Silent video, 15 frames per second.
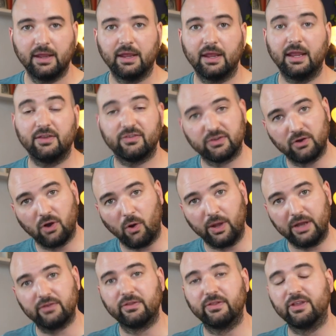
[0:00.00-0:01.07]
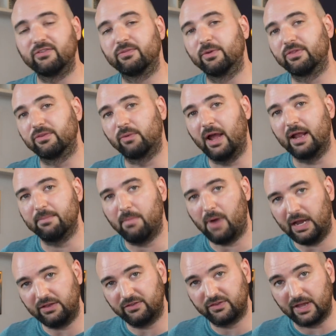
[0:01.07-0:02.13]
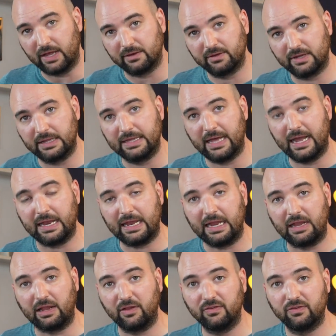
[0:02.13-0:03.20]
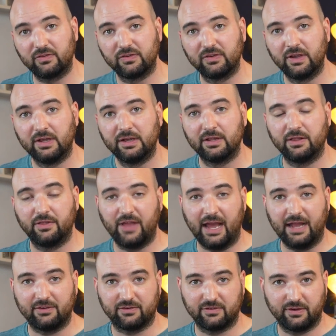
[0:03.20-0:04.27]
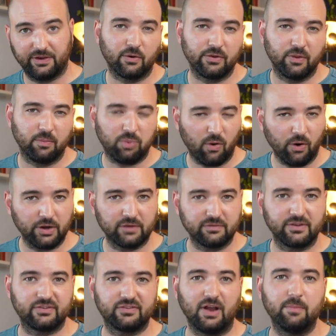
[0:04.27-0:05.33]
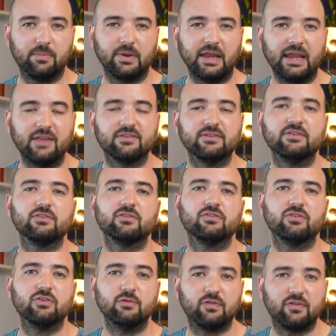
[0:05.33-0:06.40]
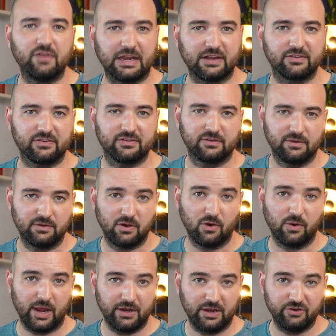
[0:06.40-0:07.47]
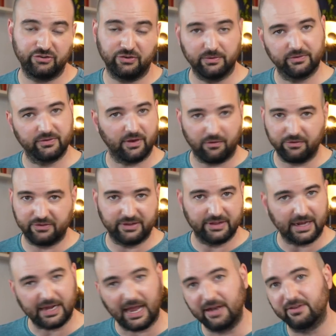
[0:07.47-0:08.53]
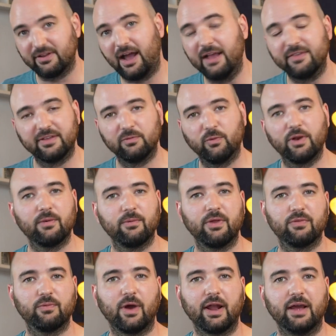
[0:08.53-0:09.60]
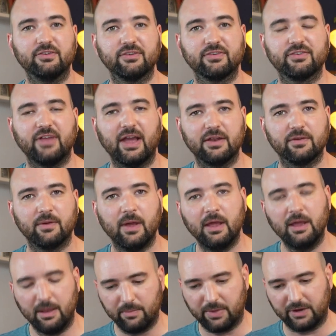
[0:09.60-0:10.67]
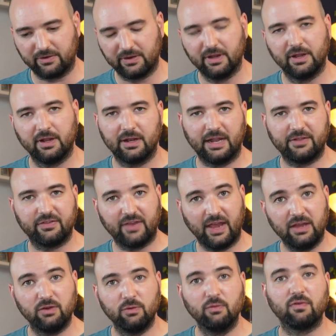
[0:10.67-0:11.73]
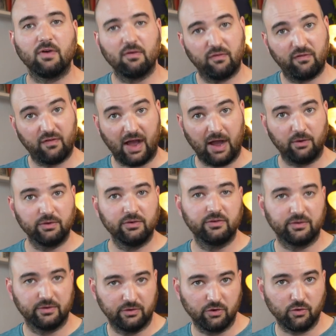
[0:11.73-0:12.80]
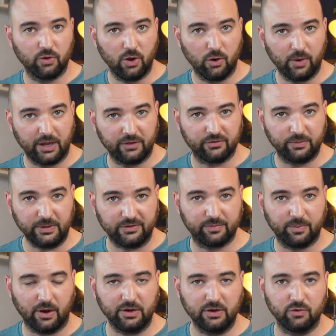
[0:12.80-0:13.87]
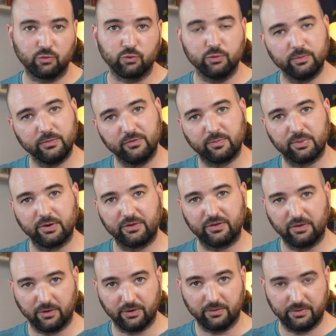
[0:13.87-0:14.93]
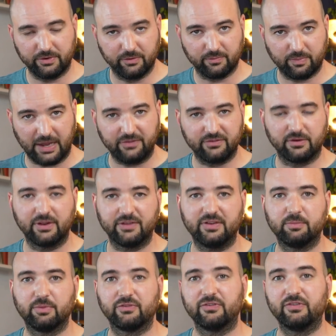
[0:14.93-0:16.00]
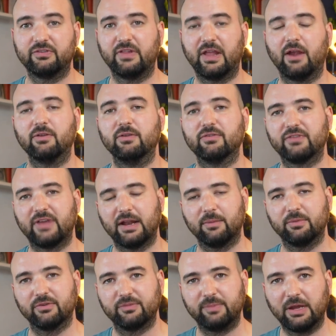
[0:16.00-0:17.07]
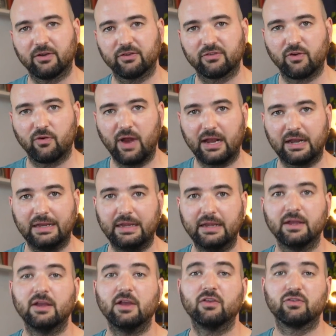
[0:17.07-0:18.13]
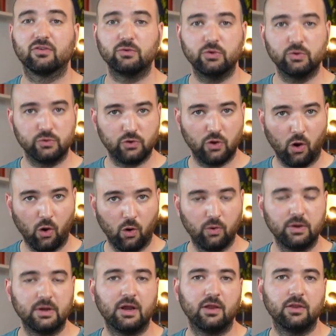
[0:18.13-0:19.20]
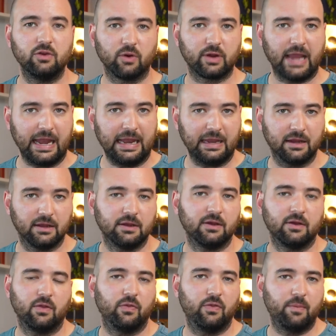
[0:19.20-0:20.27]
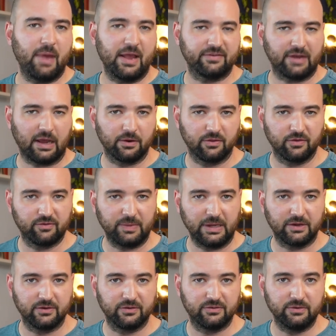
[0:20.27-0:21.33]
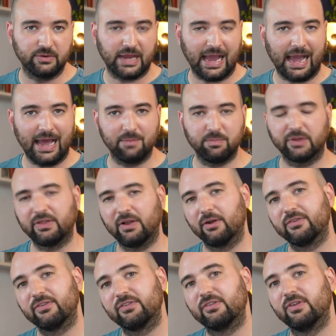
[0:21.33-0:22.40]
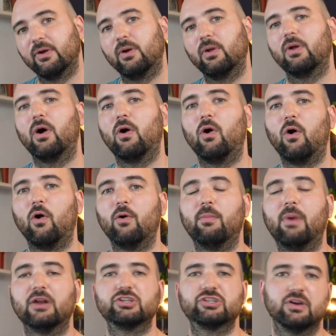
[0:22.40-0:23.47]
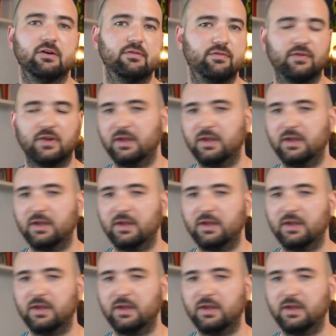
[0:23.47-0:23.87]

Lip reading: is to go into this with the right mindset, and that is that the point of the sub isn't to fix low end issues. Obviously, that kind of ties in with what I just said. But let's say you've found your low end sweet spot in your room, you've placed your listening position there, you've set up your speakers correctly, so you know you're getting the best out of the speakers you can, but there are still a whole bunch of